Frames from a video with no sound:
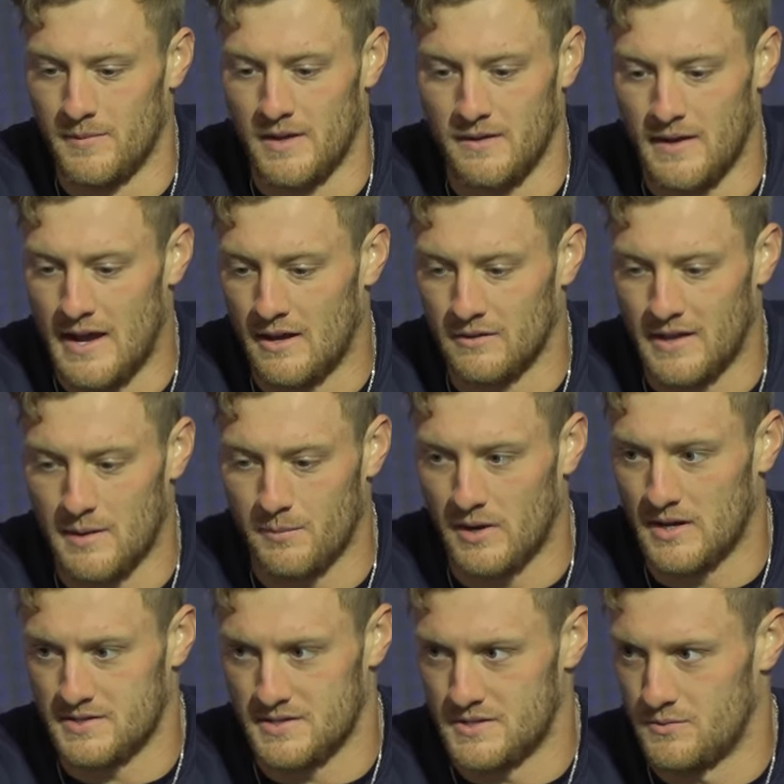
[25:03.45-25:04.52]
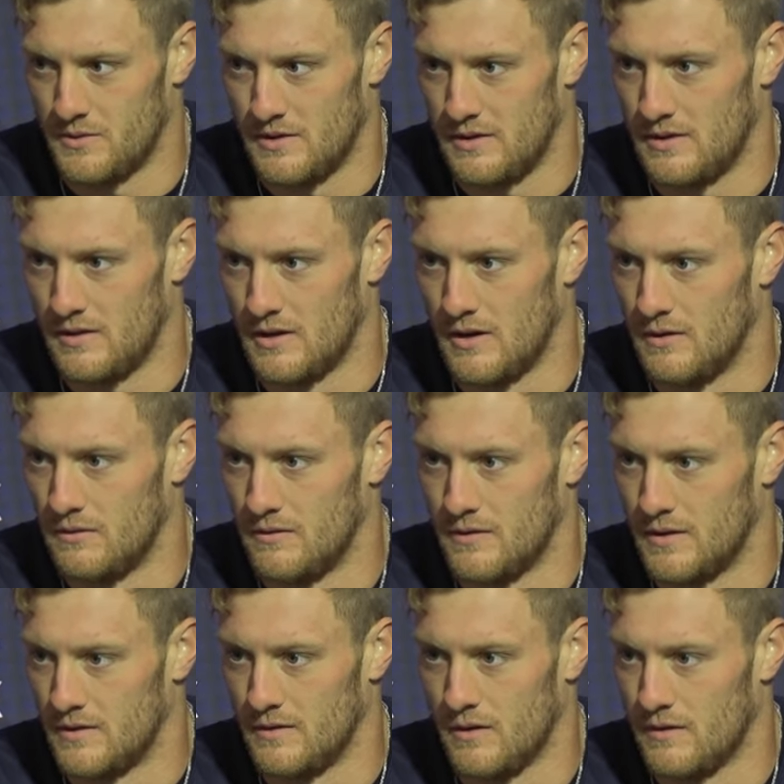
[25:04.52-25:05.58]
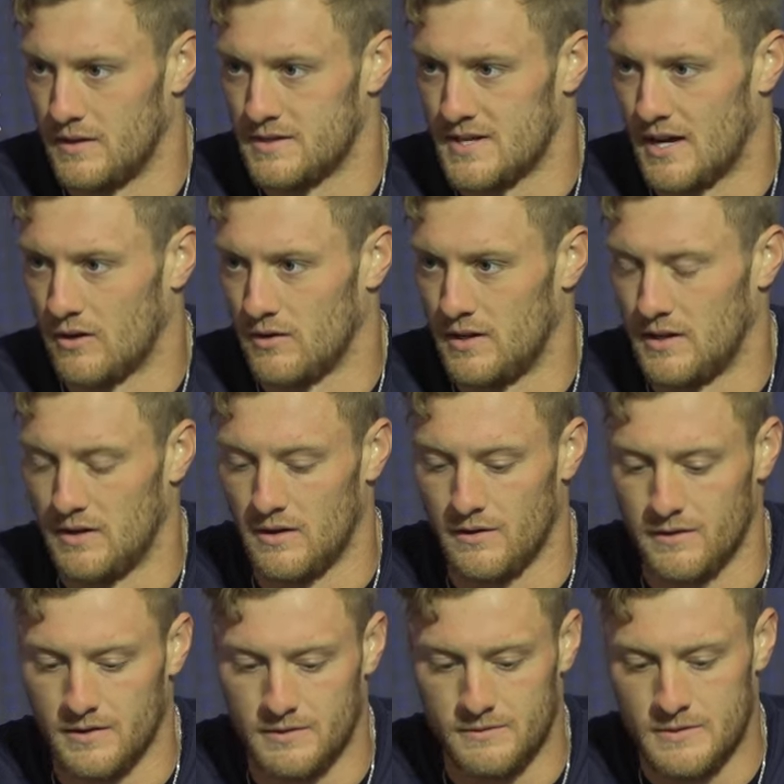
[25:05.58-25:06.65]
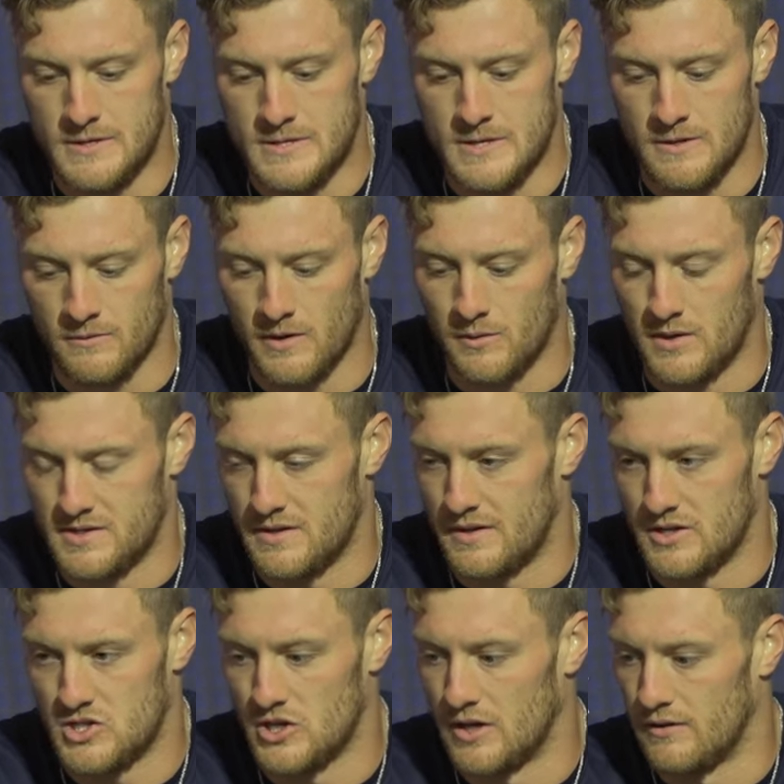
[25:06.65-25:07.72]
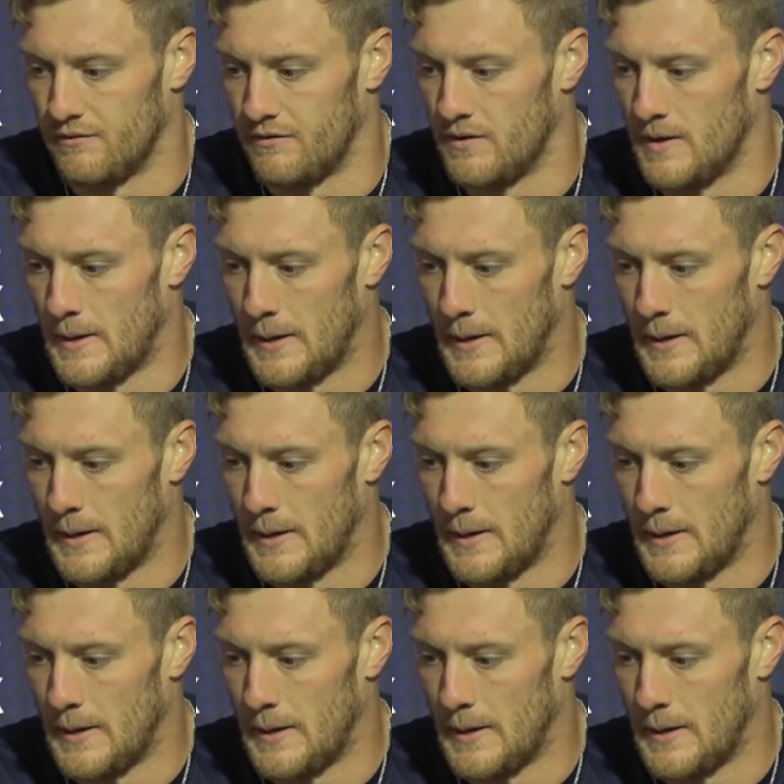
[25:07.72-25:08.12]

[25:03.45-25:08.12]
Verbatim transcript: They they handled that process with you know the all the integrity and all the right ways that they should have.